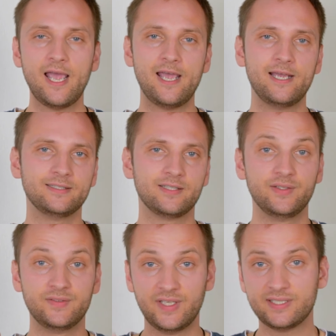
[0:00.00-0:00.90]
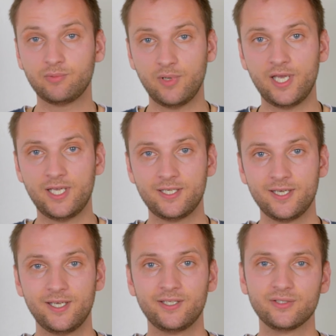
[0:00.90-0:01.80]
And this way,
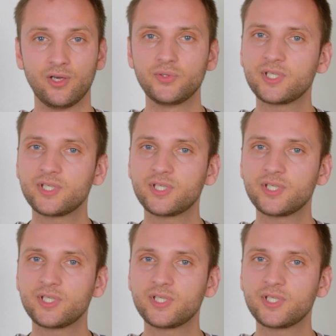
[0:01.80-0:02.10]
you know,